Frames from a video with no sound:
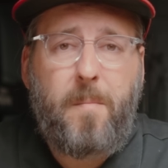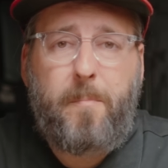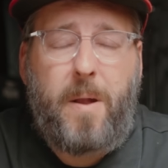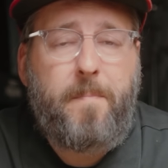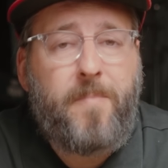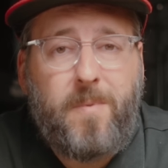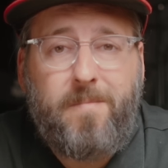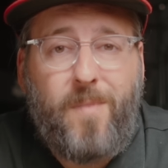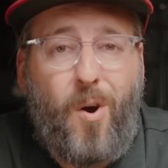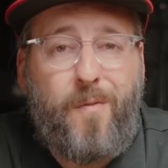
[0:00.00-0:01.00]
But
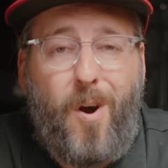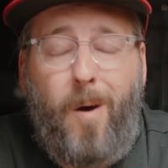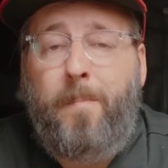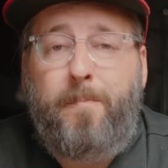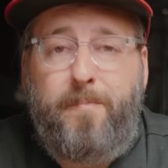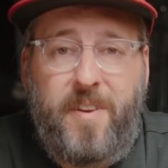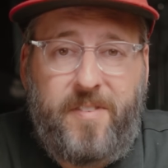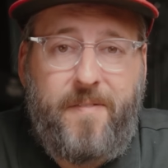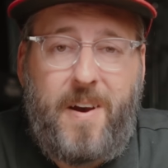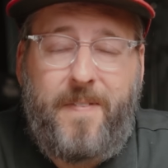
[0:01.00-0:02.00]
overall, be
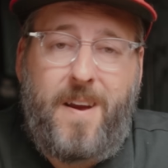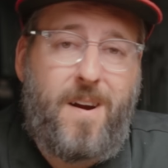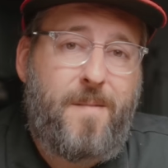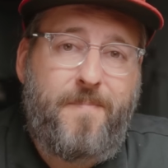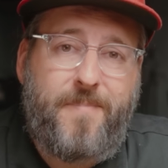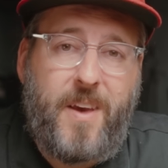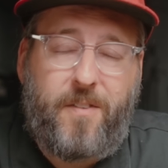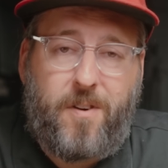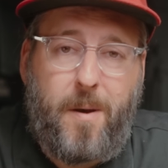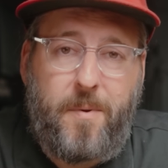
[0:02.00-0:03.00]
safe out there.
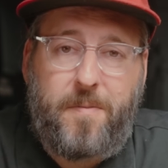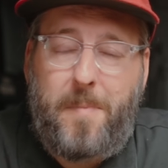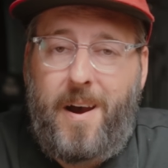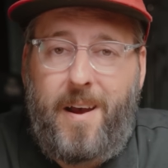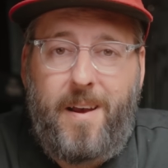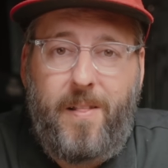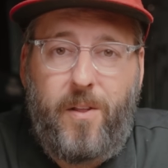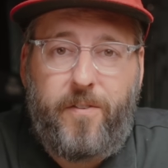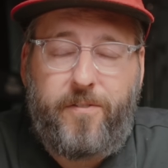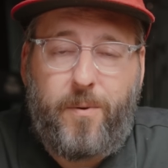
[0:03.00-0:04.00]
Thanks for coming to my
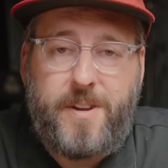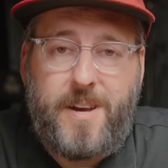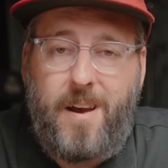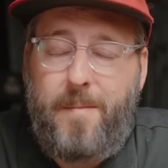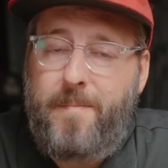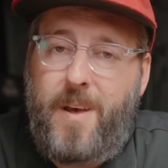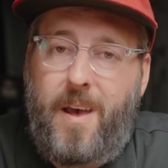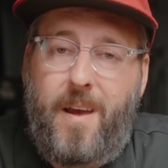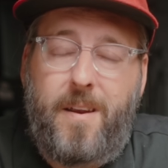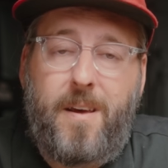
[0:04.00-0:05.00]
little story time,
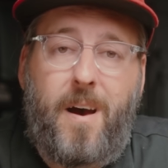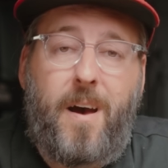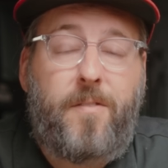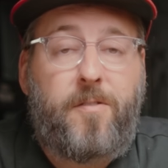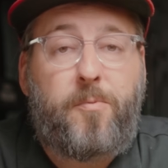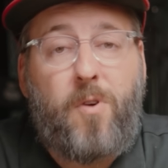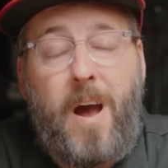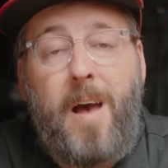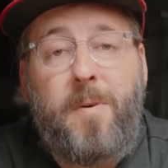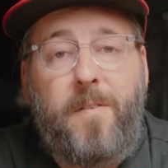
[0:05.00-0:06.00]
and
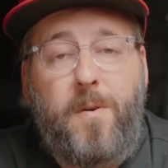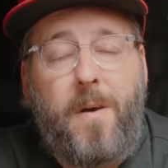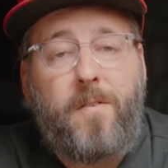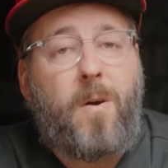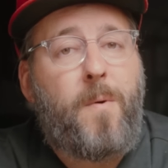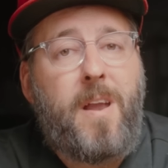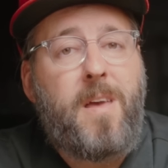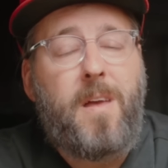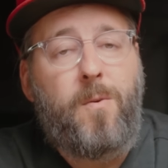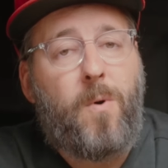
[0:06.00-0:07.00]
subscribe if you haven't
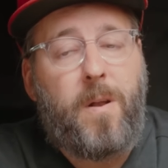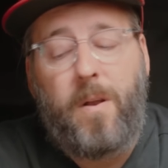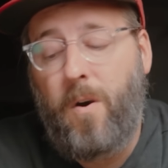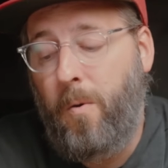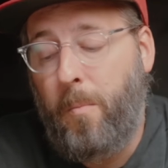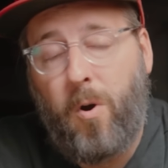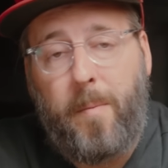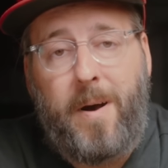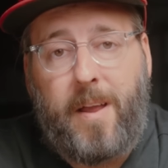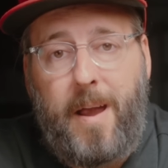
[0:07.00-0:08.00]
already and you want to know more
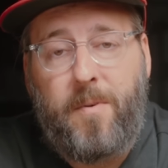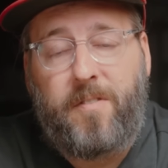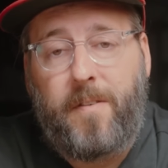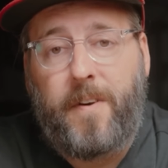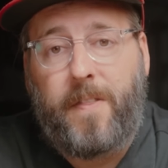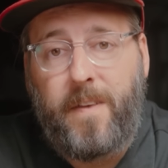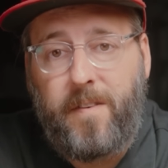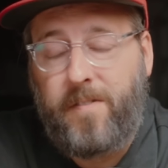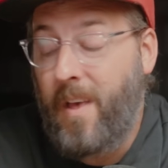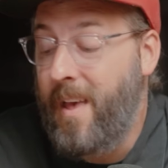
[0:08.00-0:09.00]
about camera stuff like
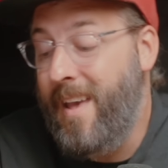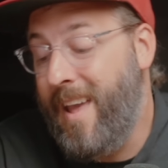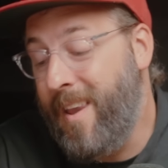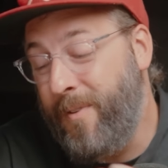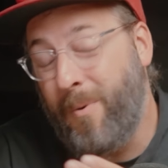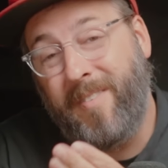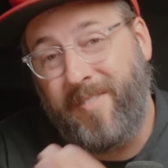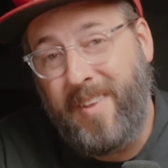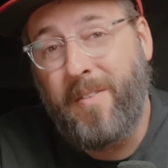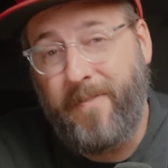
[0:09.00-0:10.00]
this. And if you want to
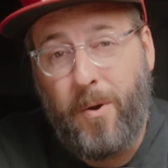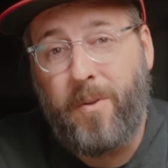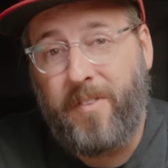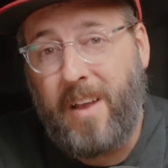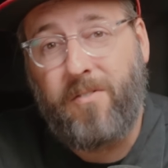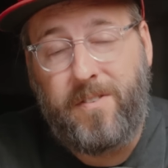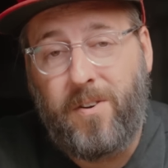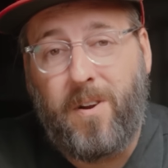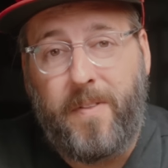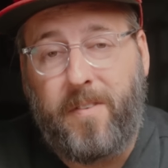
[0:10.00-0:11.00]
see the photos I actually
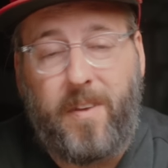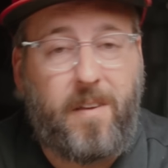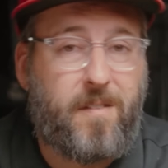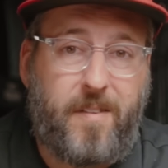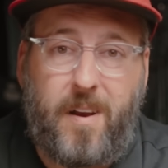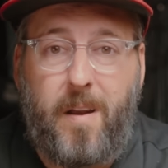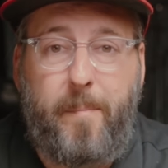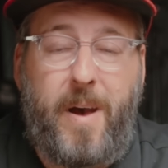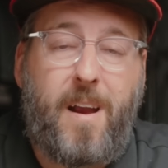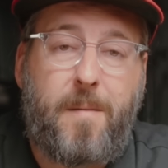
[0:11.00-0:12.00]
took on these things because I got
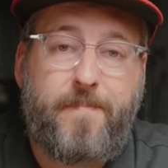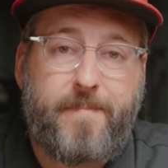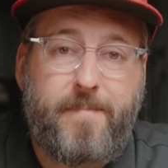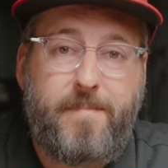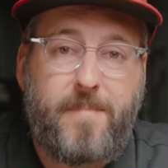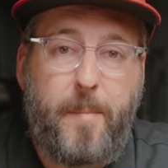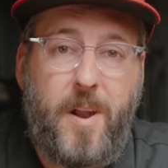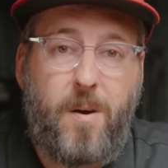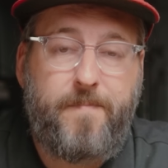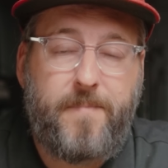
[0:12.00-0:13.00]
them back, let me
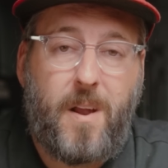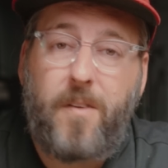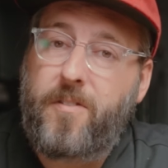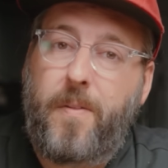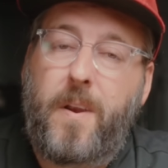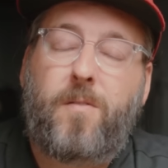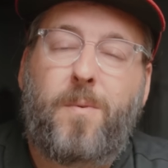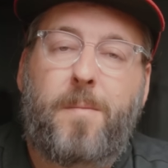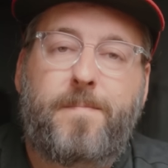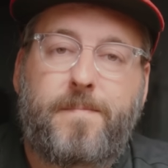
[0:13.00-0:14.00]
know, and I'll see you on the next one.